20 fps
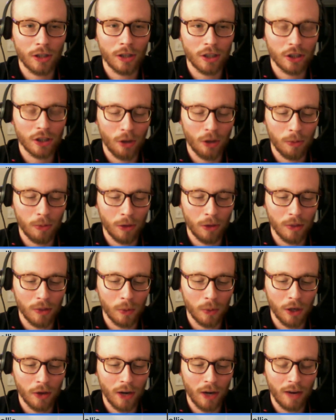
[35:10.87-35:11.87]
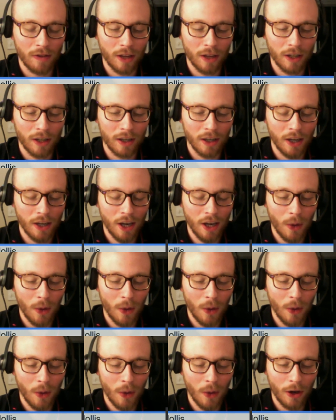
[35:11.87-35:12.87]
I just hope that we don't
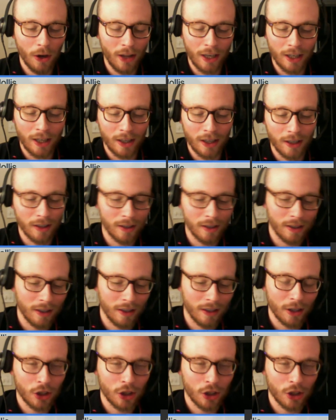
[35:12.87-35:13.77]
allow like a